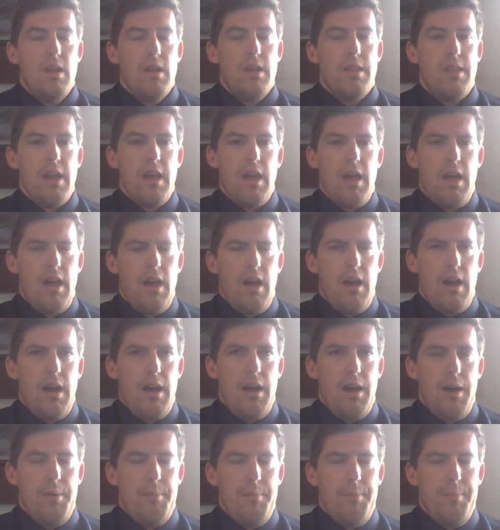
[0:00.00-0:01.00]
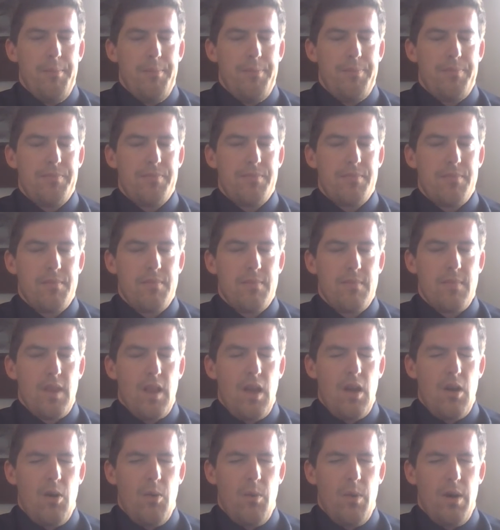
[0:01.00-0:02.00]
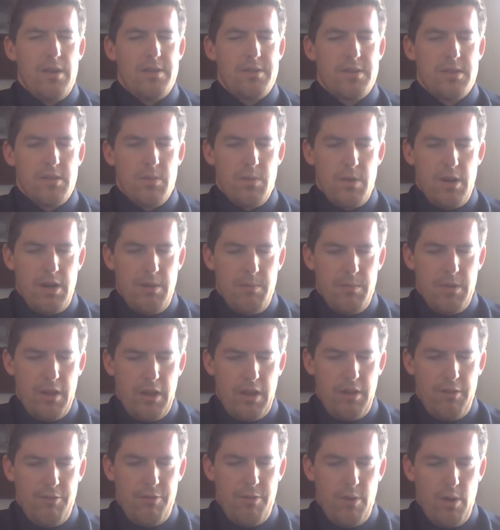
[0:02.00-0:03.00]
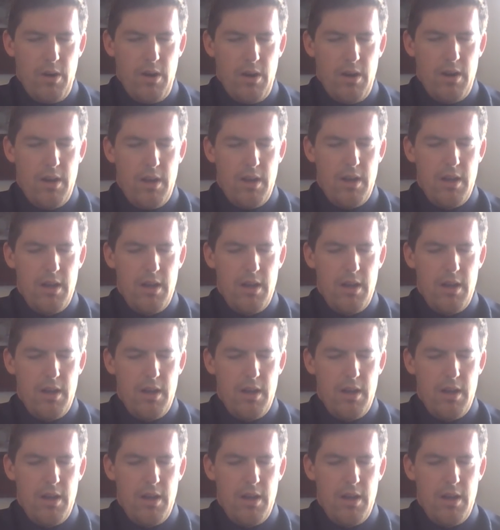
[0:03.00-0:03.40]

the, uh, um, oh, what's the word I'm looking for?